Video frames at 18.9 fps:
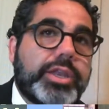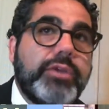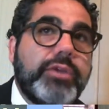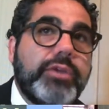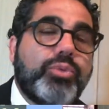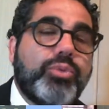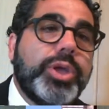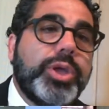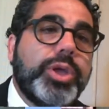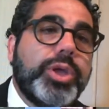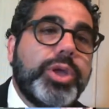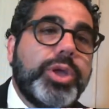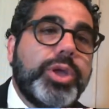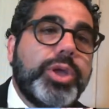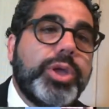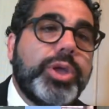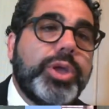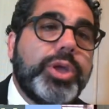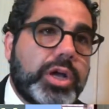And
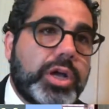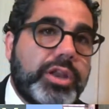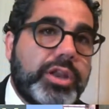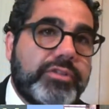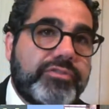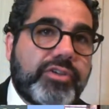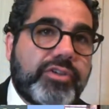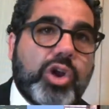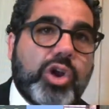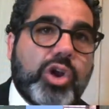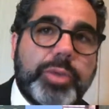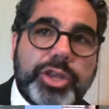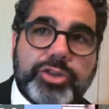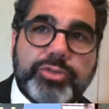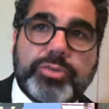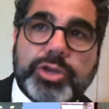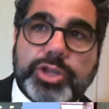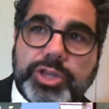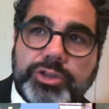if we were
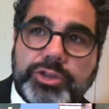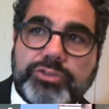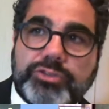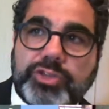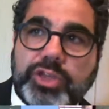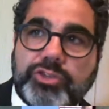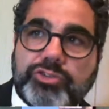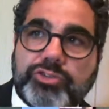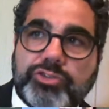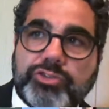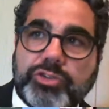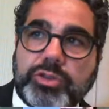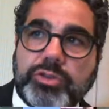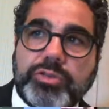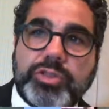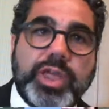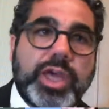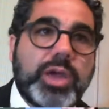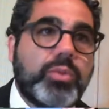an environmental
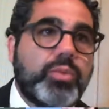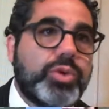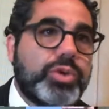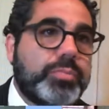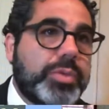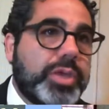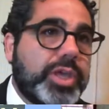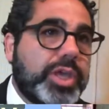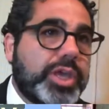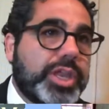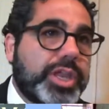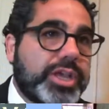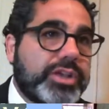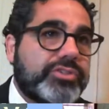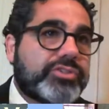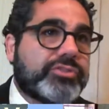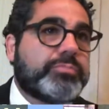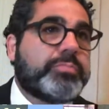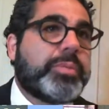organization, that would
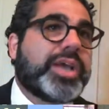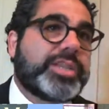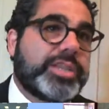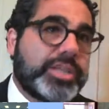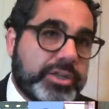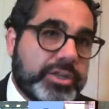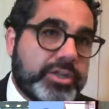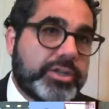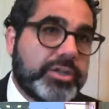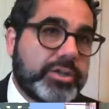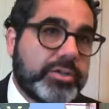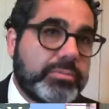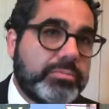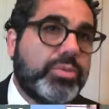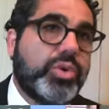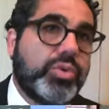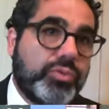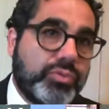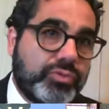be an expected
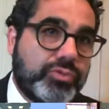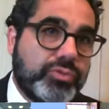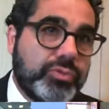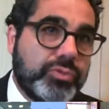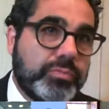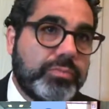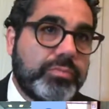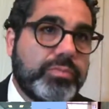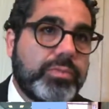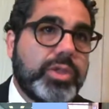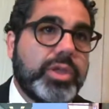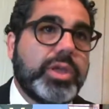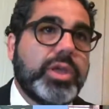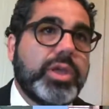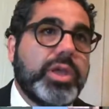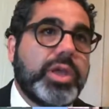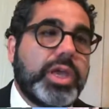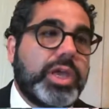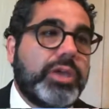move.
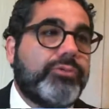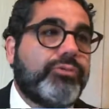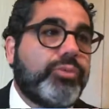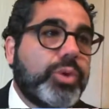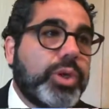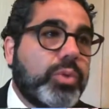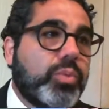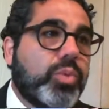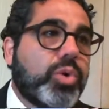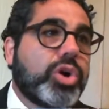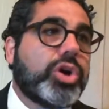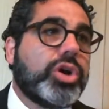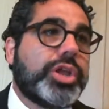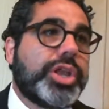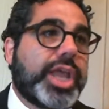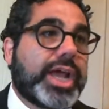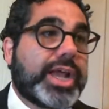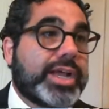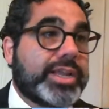If we
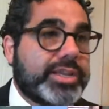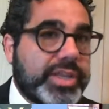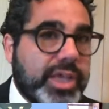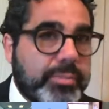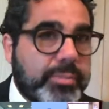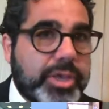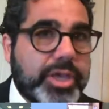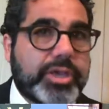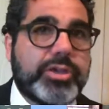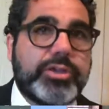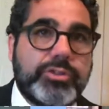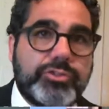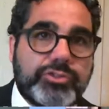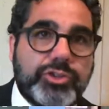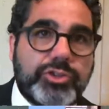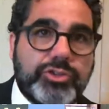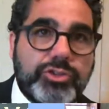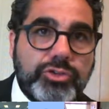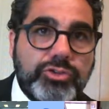were an
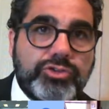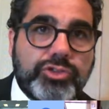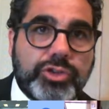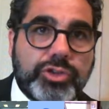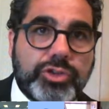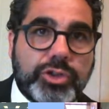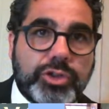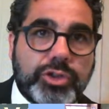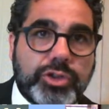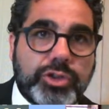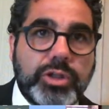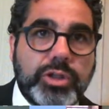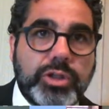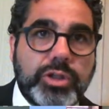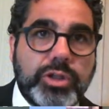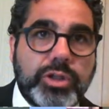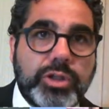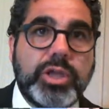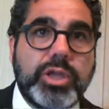academic institution,
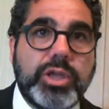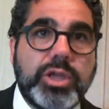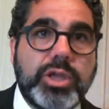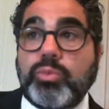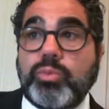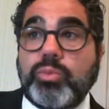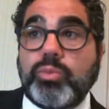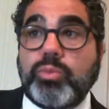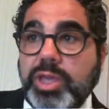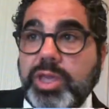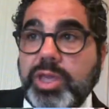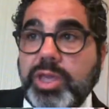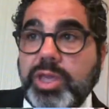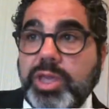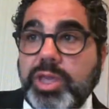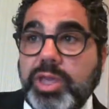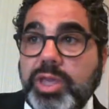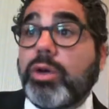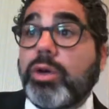that would
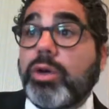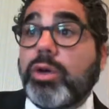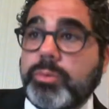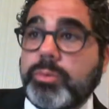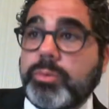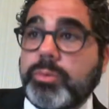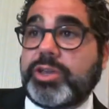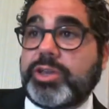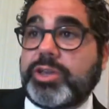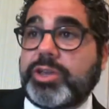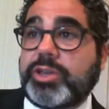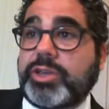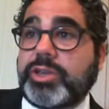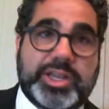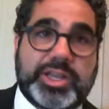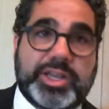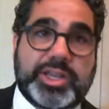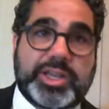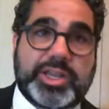be also
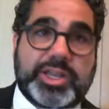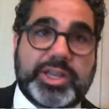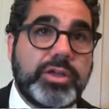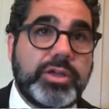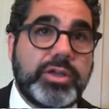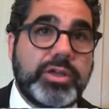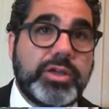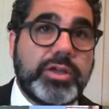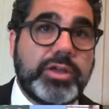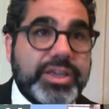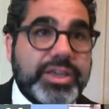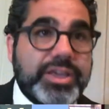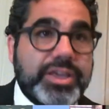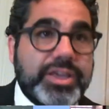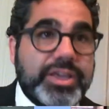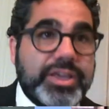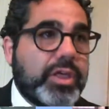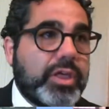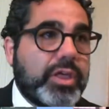expected,
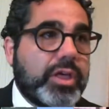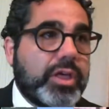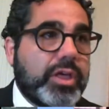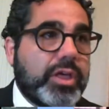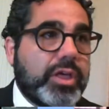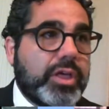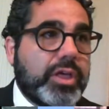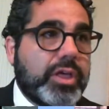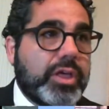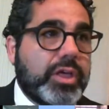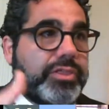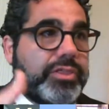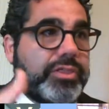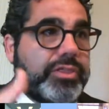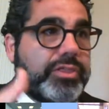given the